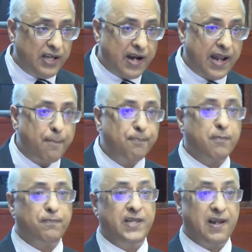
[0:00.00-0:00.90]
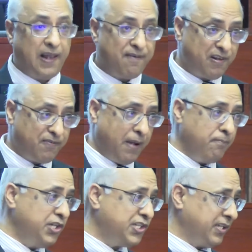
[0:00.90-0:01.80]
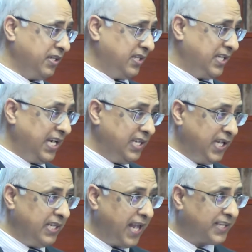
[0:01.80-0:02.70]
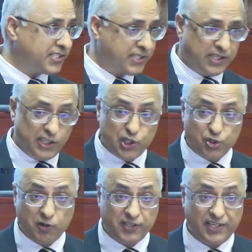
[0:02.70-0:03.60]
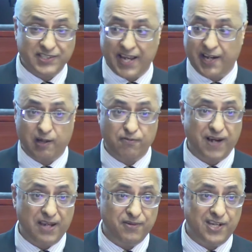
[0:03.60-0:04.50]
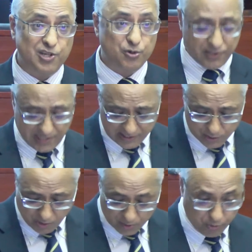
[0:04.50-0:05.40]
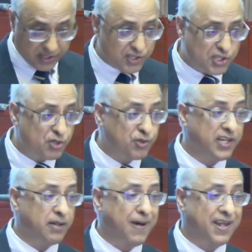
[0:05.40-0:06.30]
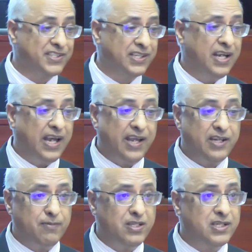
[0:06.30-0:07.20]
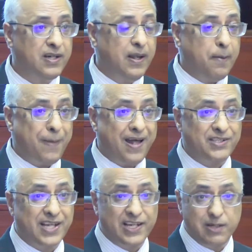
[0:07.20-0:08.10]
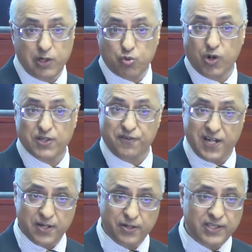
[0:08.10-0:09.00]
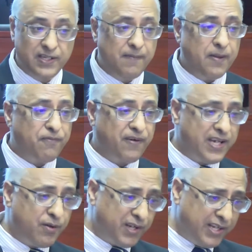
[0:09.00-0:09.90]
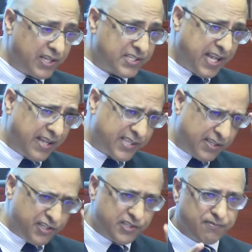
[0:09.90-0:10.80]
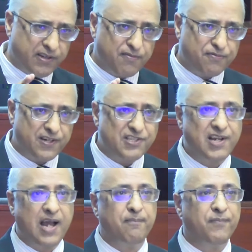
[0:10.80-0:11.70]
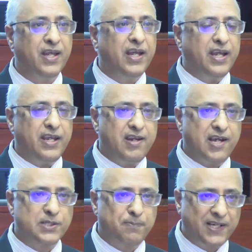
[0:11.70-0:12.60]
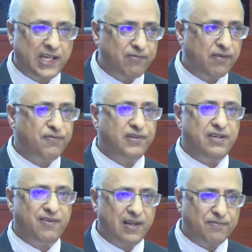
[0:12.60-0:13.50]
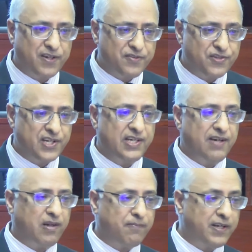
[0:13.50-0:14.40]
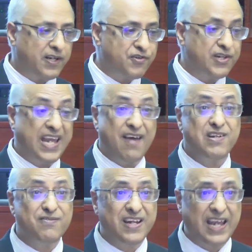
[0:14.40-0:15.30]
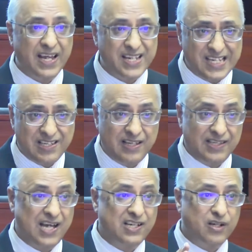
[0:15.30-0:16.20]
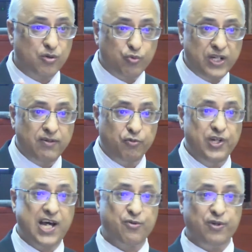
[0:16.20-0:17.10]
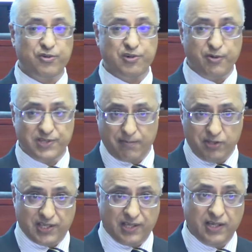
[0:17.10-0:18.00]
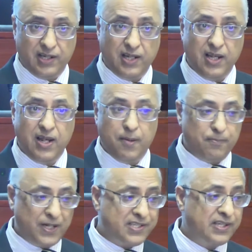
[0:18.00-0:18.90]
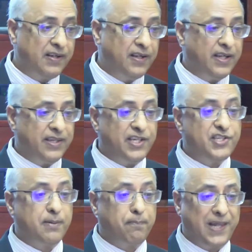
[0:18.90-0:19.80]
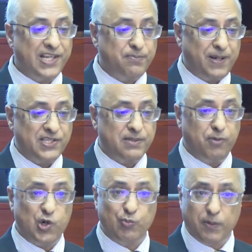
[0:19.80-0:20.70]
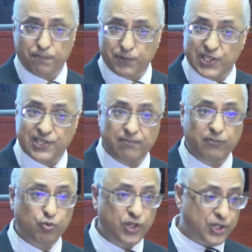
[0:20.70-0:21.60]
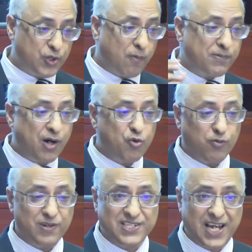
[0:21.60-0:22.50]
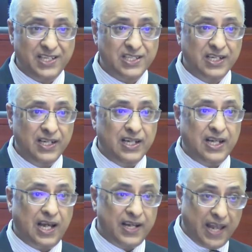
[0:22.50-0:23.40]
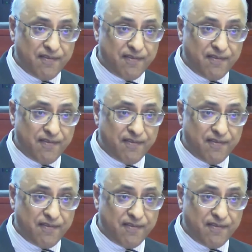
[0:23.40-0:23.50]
ramp up their level of ambition in next stocktake cycle of 5 years. So that is what we instituted in Paris Agreement. Paris Agreement was very good in the sense that this is the very first time, irrespective of developed countries and developing country, everybody agreed that we are going to reduce emission. But this is a place-based bottom-up system with top-down oversight, and